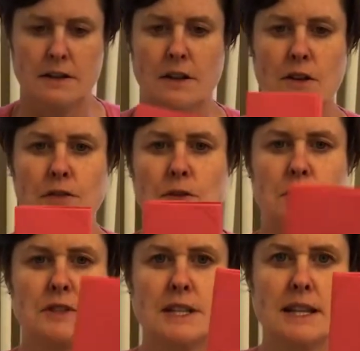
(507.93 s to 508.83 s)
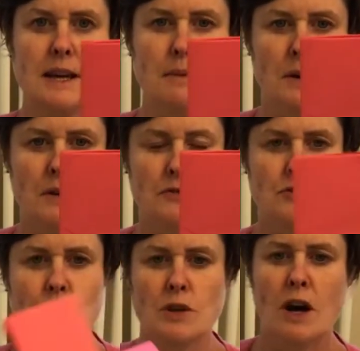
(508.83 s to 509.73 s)
don't know if you can see there, but I've
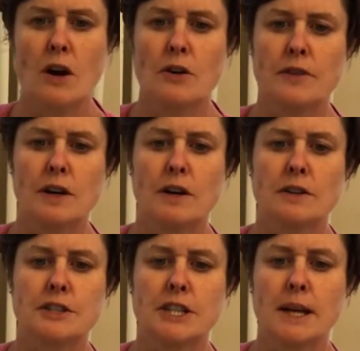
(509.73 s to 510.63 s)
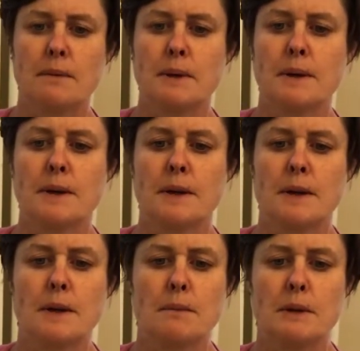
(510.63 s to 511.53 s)
drawn half a heart shape,
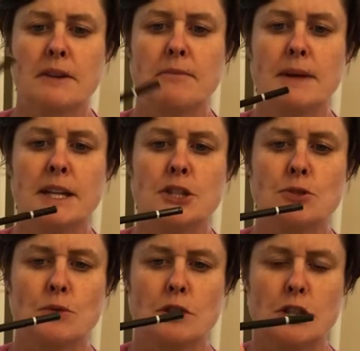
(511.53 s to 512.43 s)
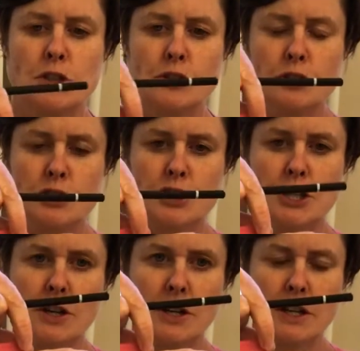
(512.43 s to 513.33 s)
but I've made sure that a good
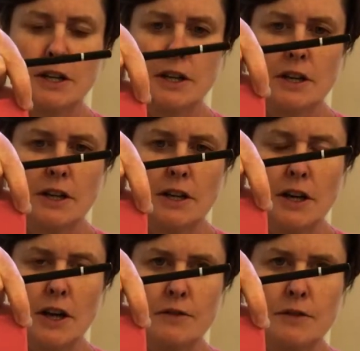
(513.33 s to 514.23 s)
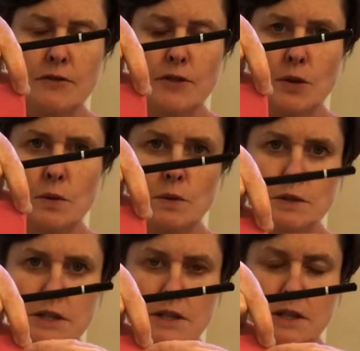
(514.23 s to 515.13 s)
chunk of the
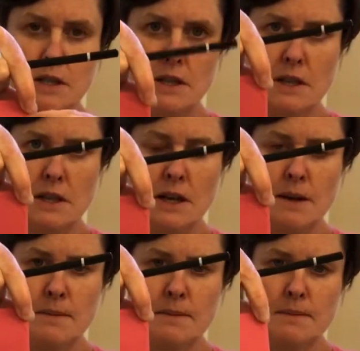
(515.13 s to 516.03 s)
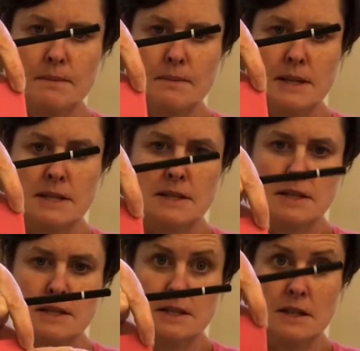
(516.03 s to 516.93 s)
fold
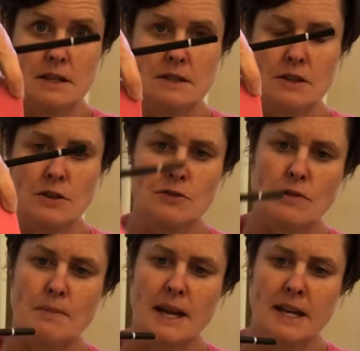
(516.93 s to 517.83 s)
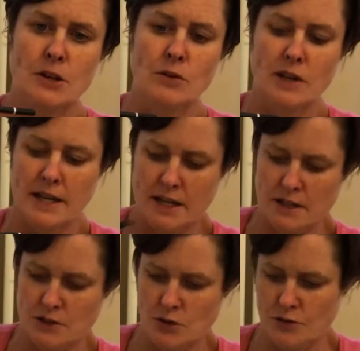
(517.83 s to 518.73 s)
is going to remain and not get
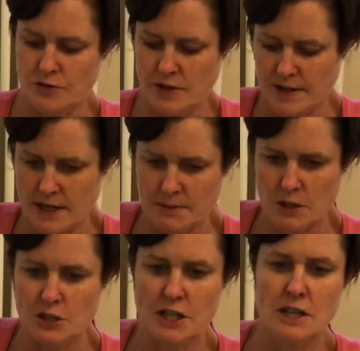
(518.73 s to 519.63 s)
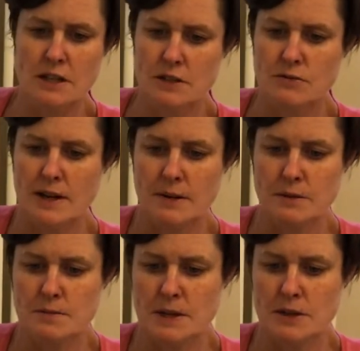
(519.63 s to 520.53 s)
cut off. And then I'm going to cut
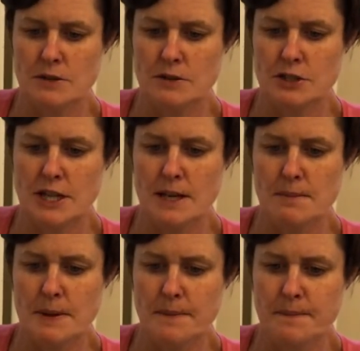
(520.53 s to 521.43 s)
around my heart shape.